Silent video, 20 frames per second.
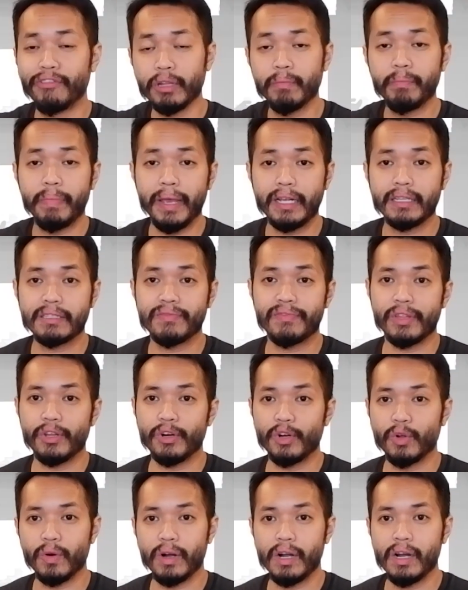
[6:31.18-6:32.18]
the foot pegs for
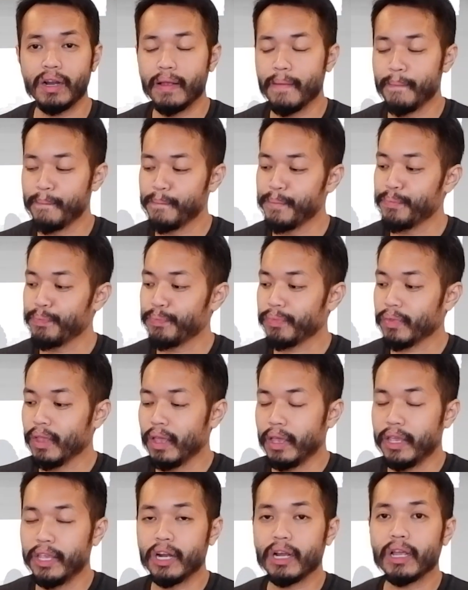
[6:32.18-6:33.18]
the rower,
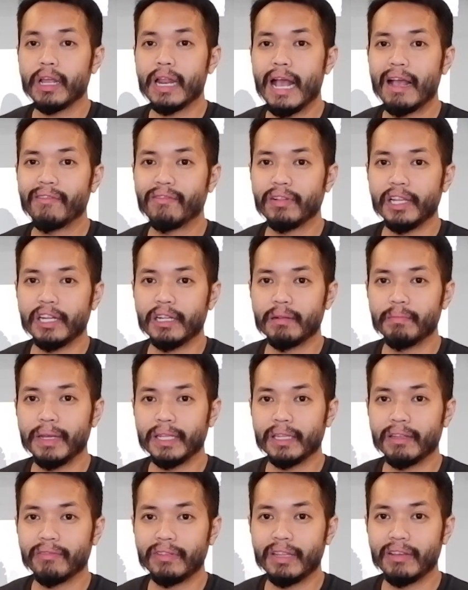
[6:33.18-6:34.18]
you're gonna have a little
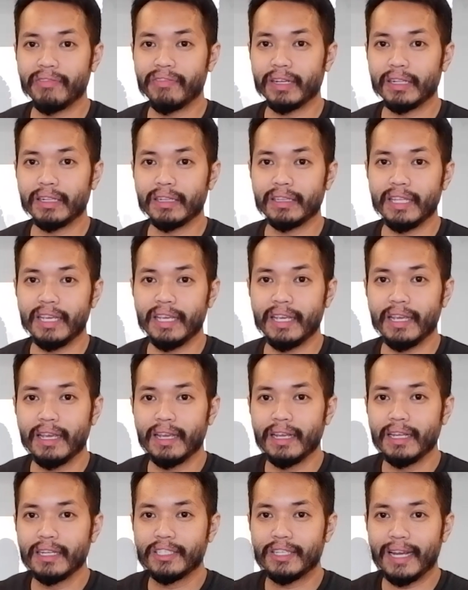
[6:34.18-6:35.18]
bit of
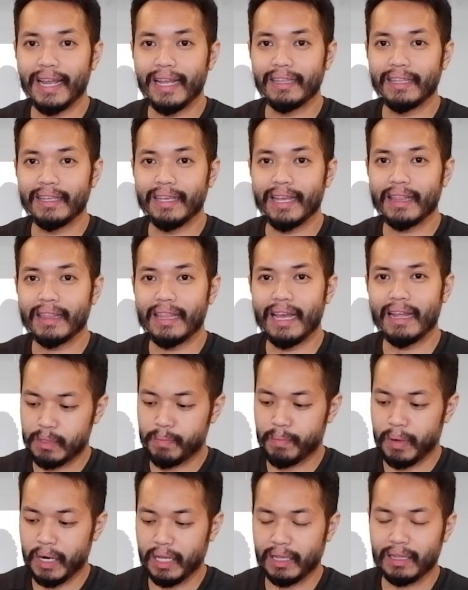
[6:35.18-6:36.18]
difficulty trying to get
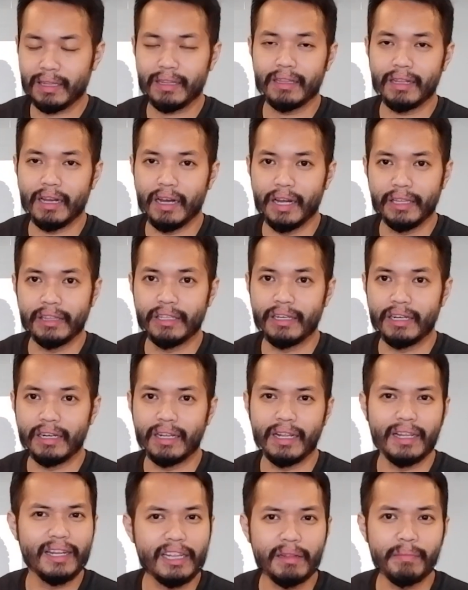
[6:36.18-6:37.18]
this part
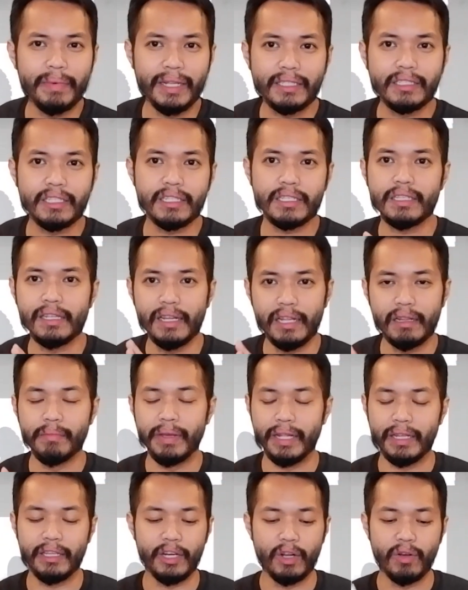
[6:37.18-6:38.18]
under. A little bit, just a
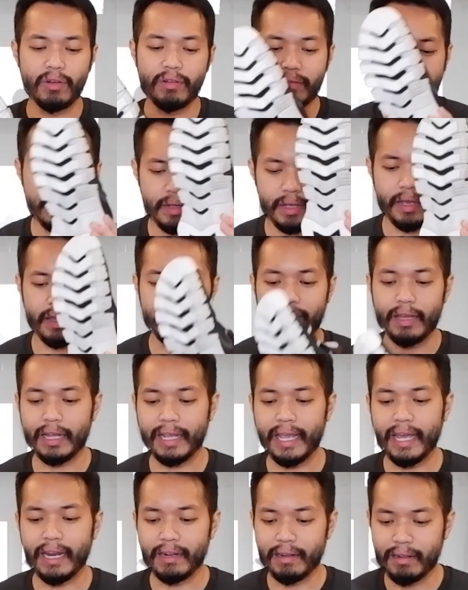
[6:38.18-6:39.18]
little bit, you know.
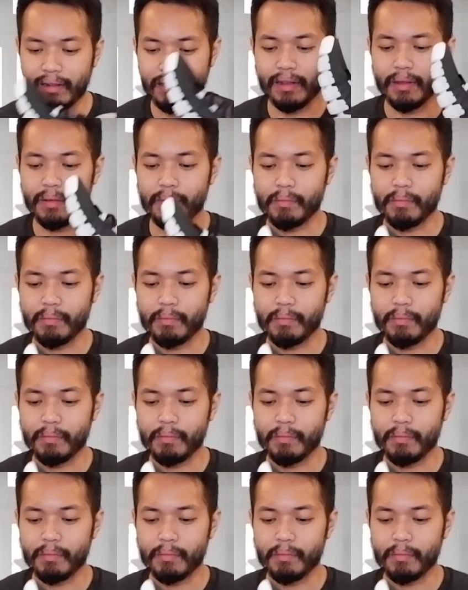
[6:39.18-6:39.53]
Again,